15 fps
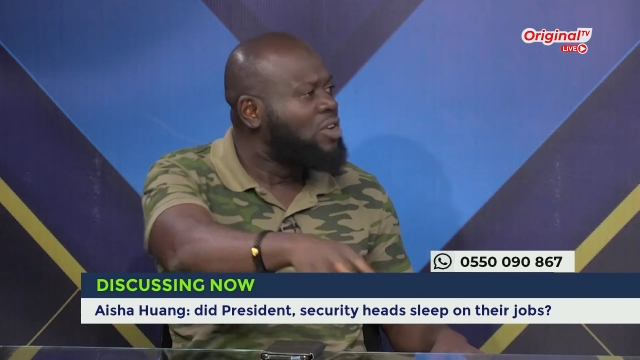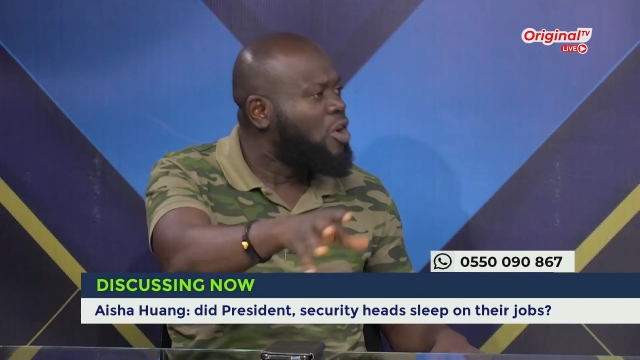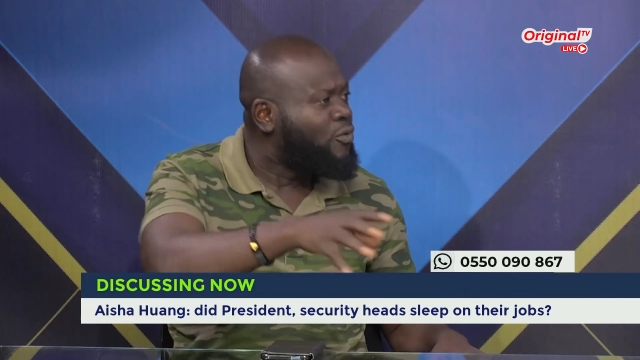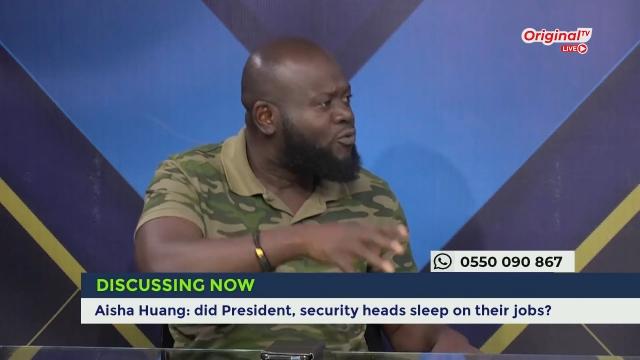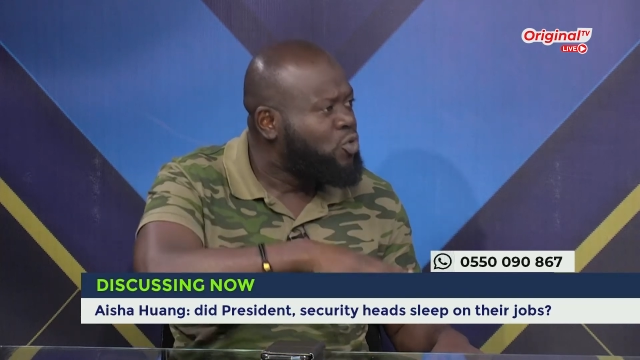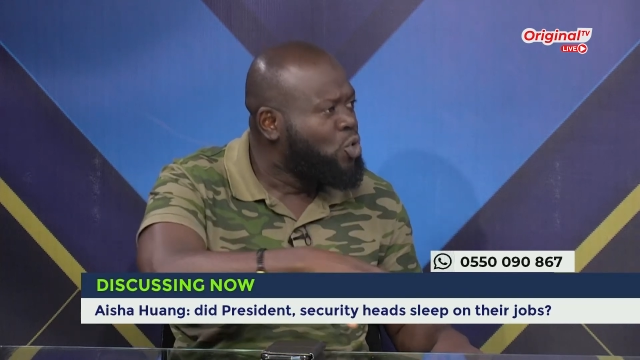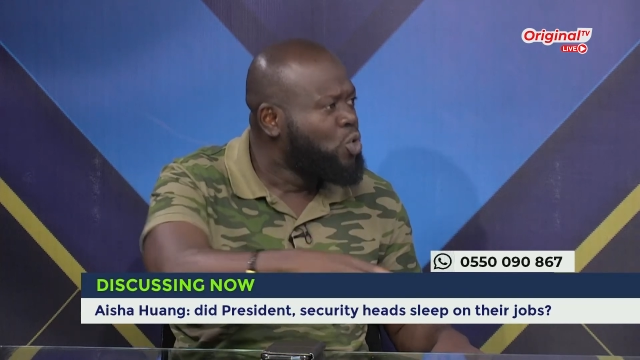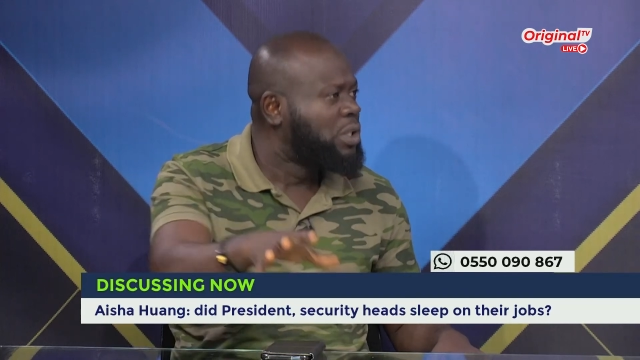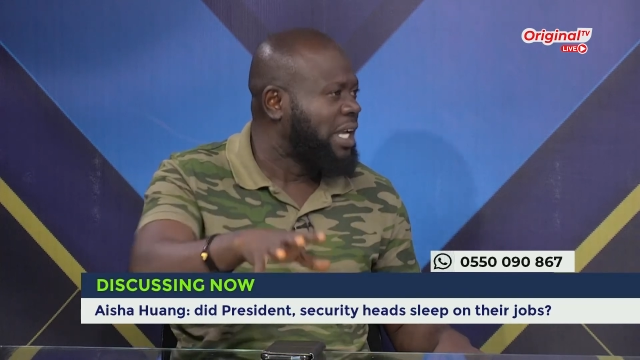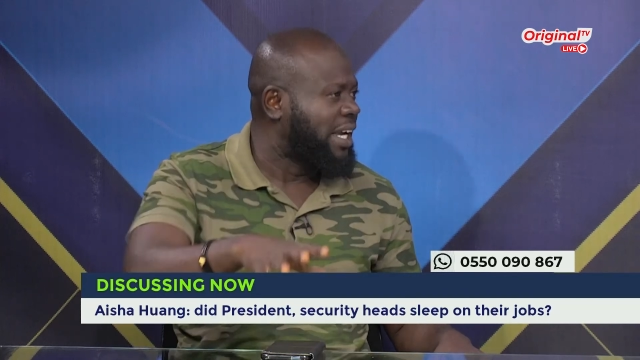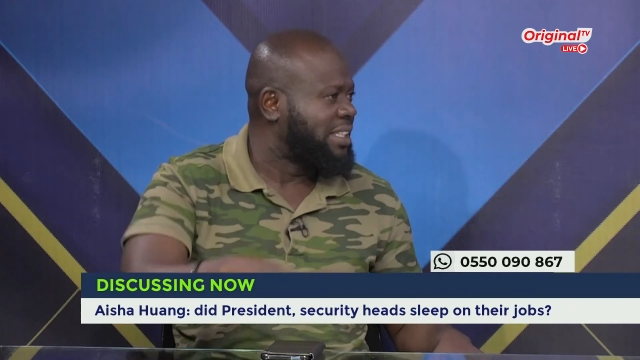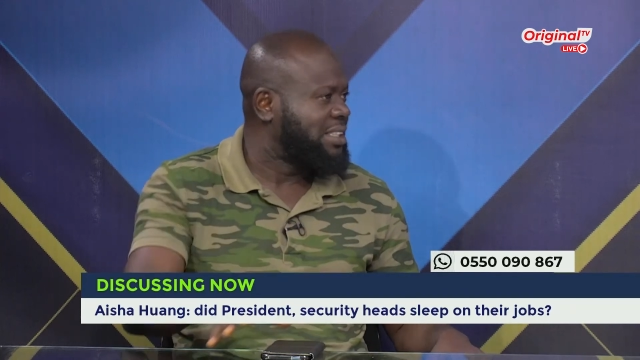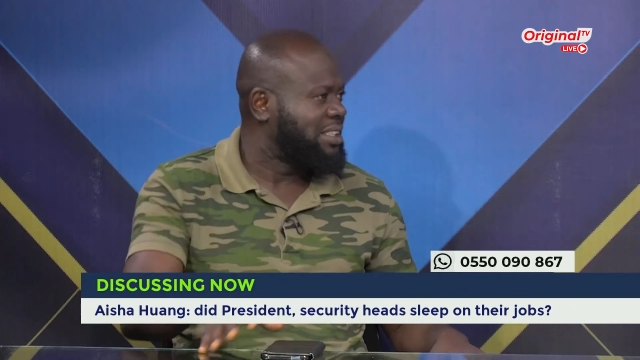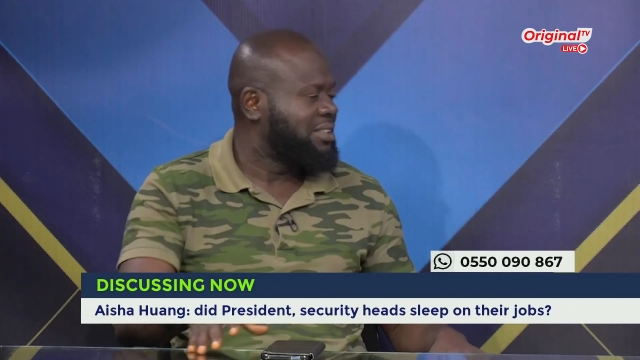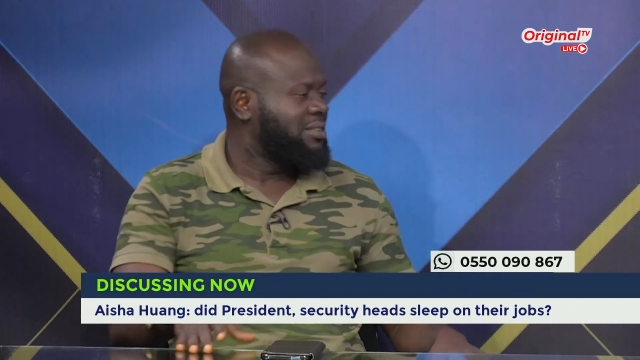of
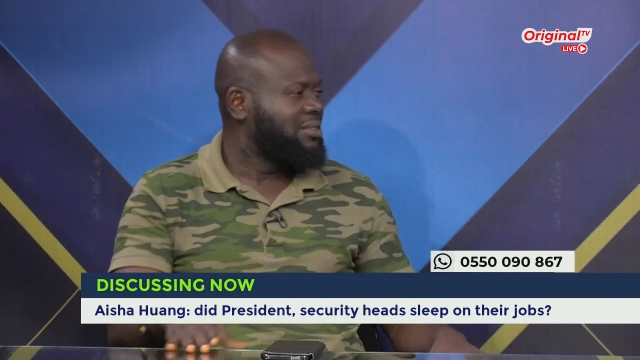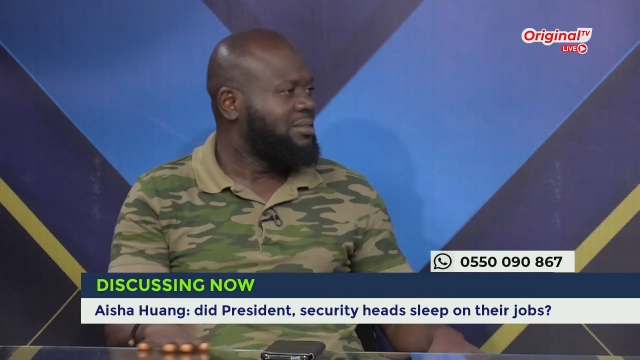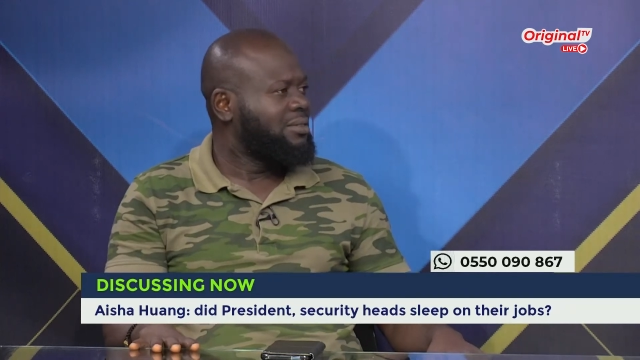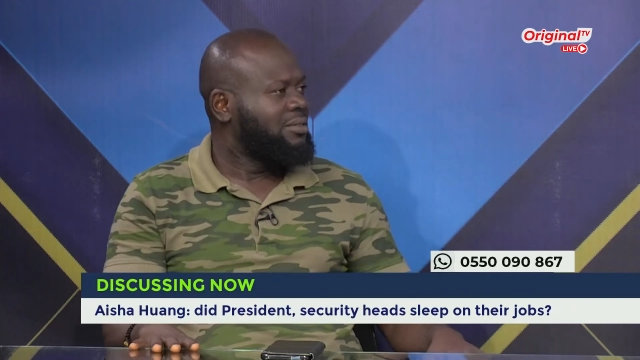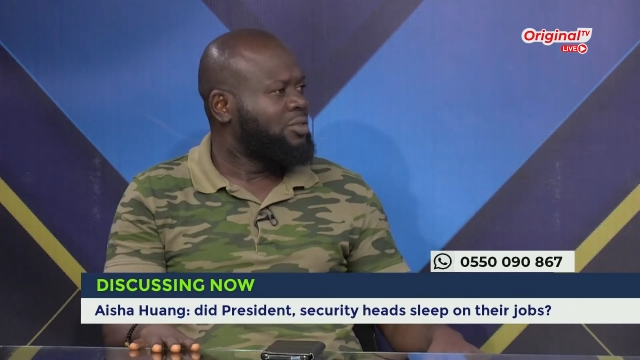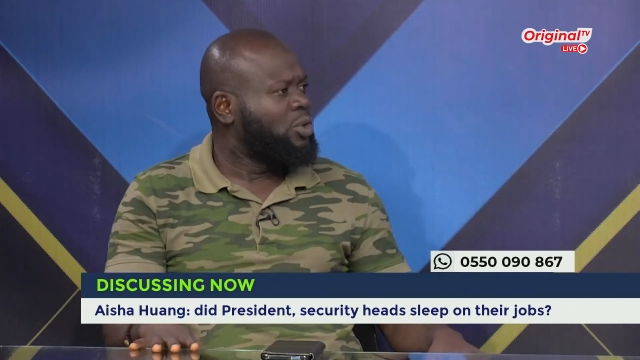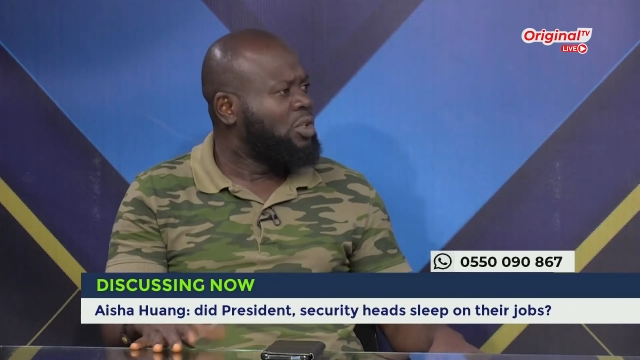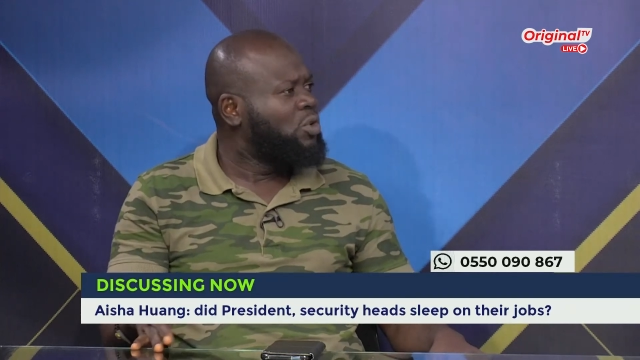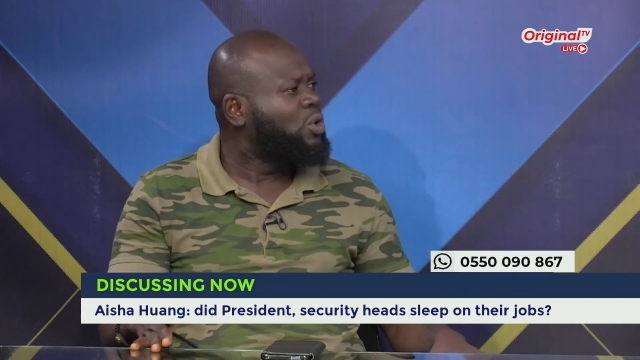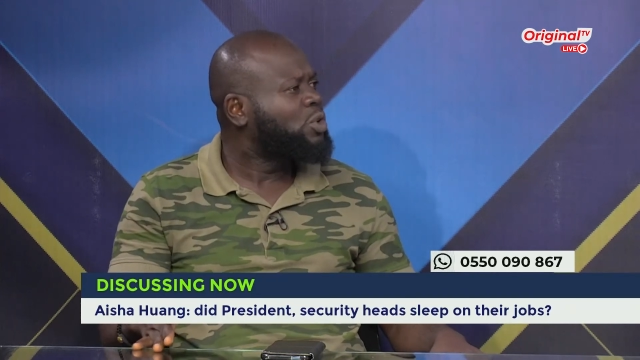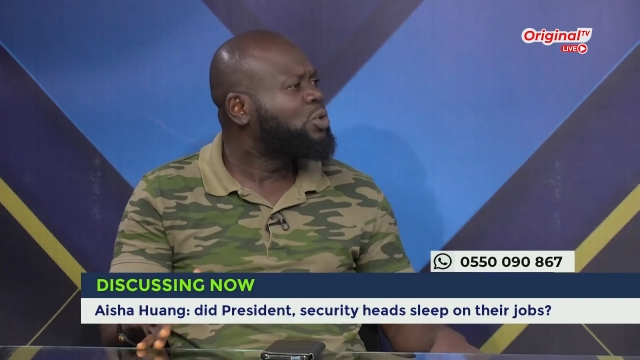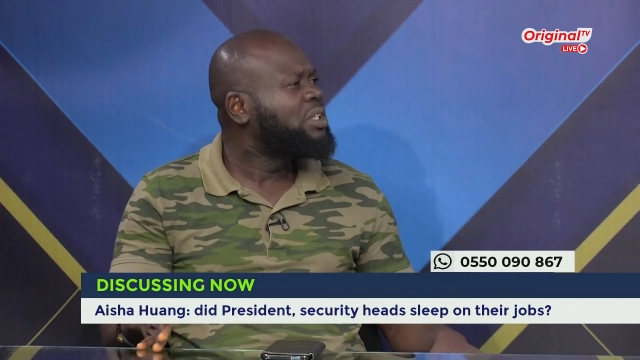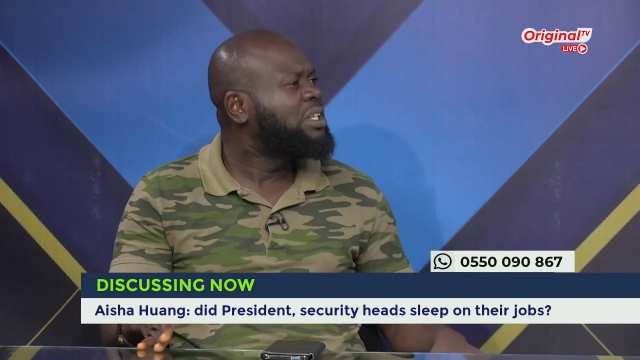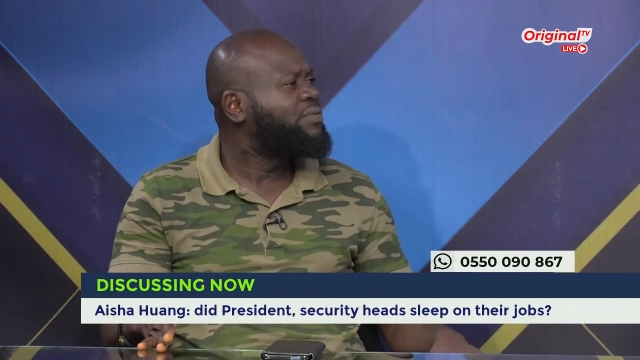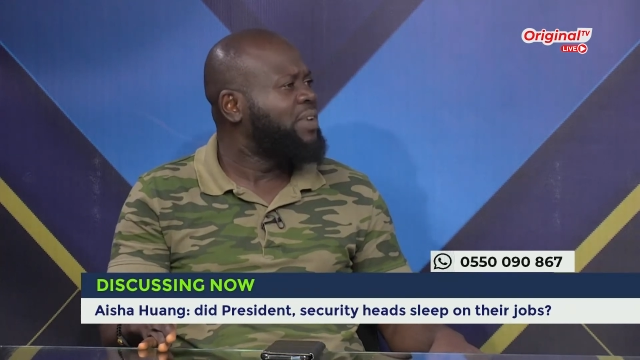looters. So they also
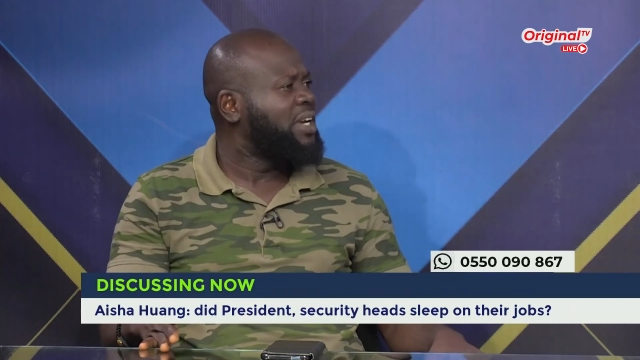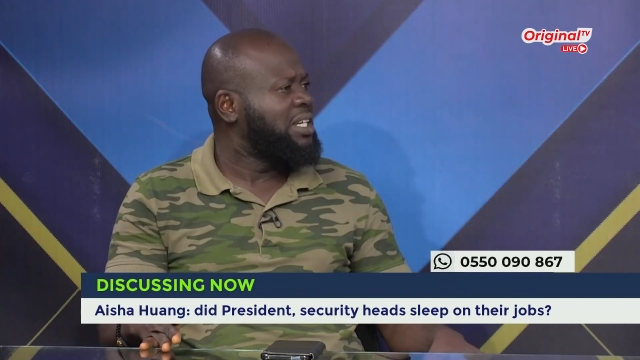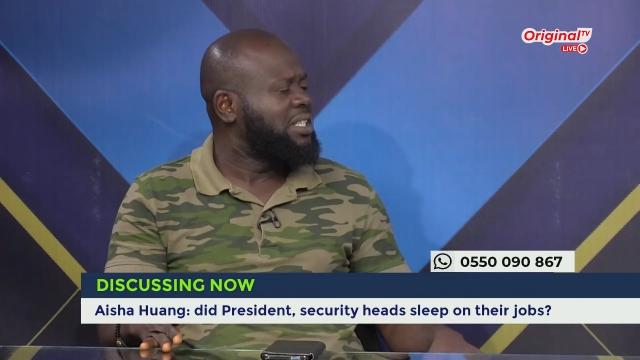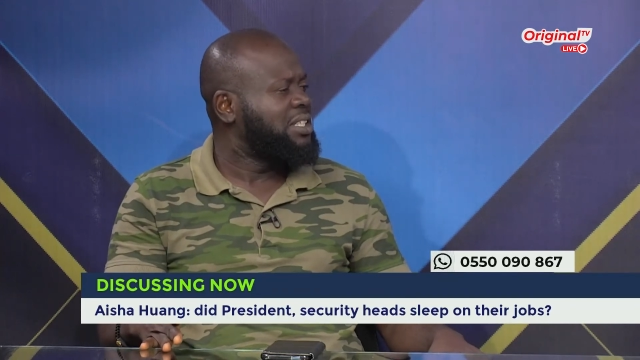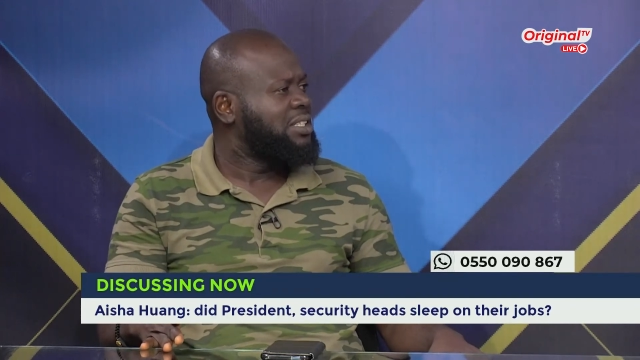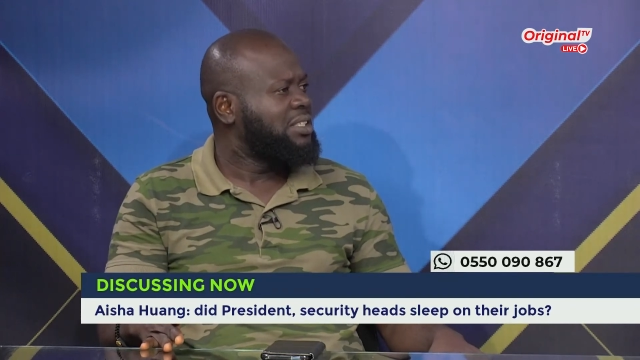defend.